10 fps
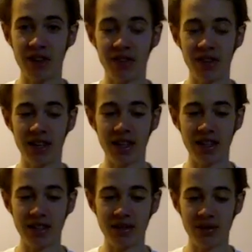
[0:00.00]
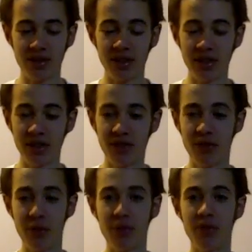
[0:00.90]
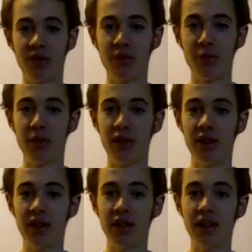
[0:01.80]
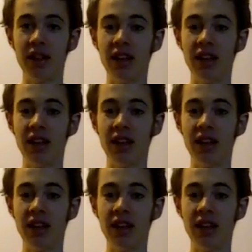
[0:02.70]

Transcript: I feel like it's really for for me,